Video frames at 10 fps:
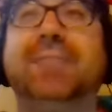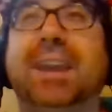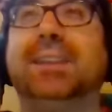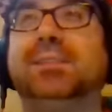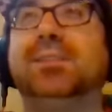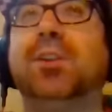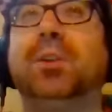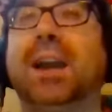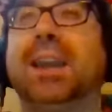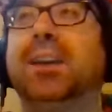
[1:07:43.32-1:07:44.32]
fans go
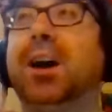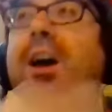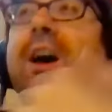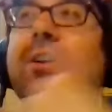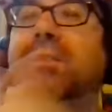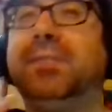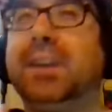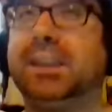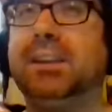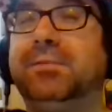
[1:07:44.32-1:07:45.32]
like, "Oh,
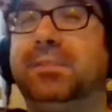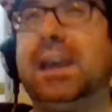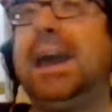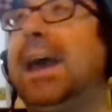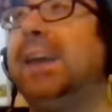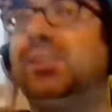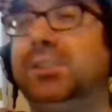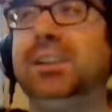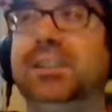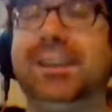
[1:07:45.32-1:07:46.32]
fucking Flash
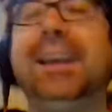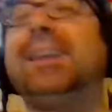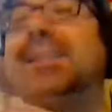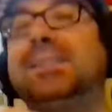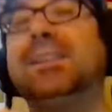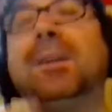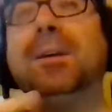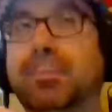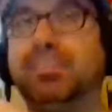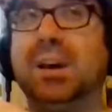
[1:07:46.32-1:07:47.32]
did this,"
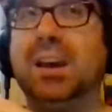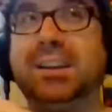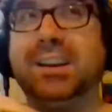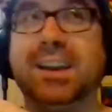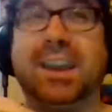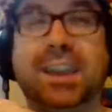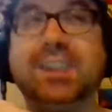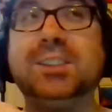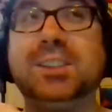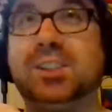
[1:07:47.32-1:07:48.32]
but
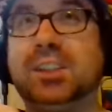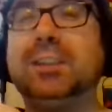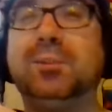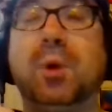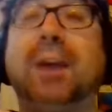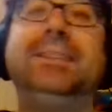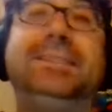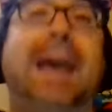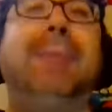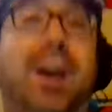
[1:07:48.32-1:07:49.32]
Agents of S.H.I.E.L.D. won the
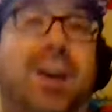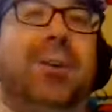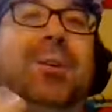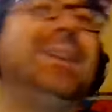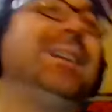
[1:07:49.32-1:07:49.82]
demo.